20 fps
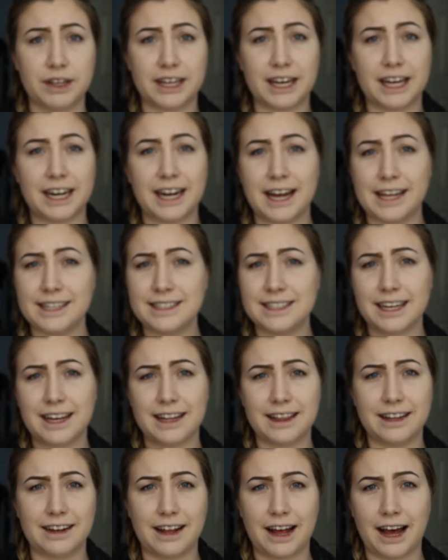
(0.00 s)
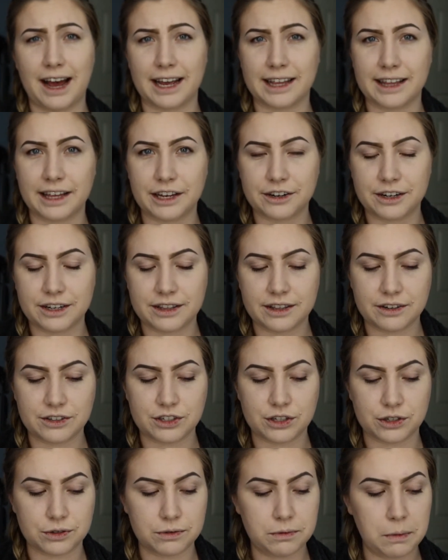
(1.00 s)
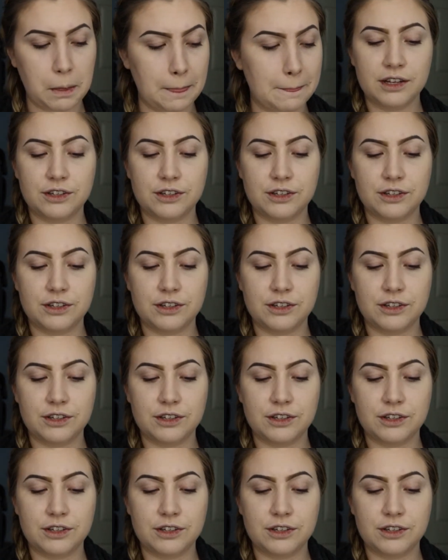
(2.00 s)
It kind of adds like a little highlighter in there too.